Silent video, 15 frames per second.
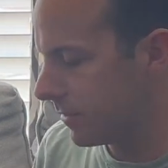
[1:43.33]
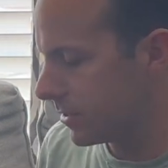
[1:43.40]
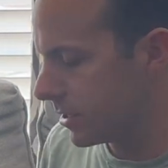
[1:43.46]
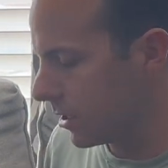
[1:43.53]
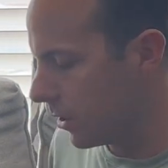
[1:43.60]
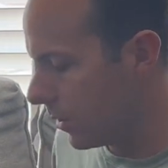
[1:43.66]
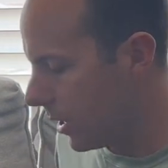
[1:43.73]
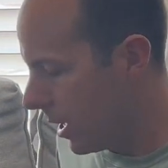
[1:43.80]

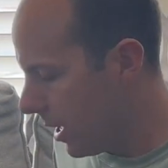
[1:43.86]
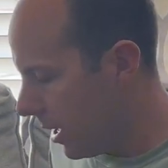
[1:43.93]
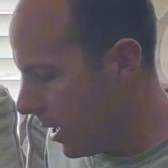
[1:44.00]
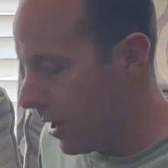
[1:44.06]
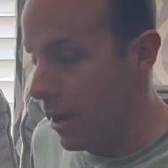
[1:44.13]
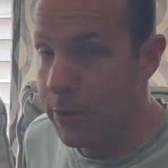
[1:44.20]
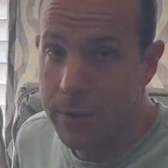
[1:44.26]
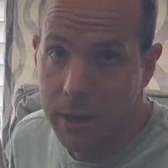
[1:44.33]
so
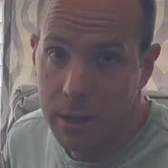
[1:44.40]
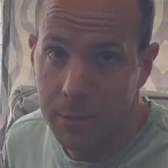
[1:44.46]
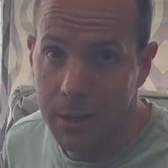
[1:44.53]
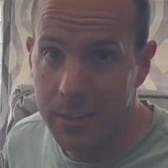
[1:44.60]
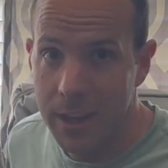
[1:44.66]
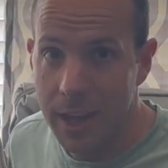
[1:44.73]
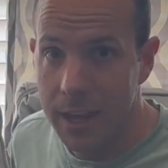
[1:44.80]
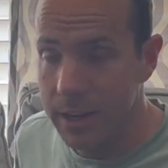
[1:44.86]
I'd recommend
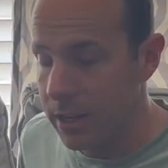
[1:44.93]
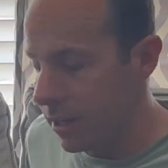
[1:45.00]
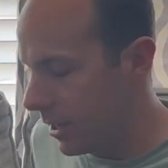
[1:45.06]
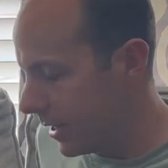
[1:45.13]
that.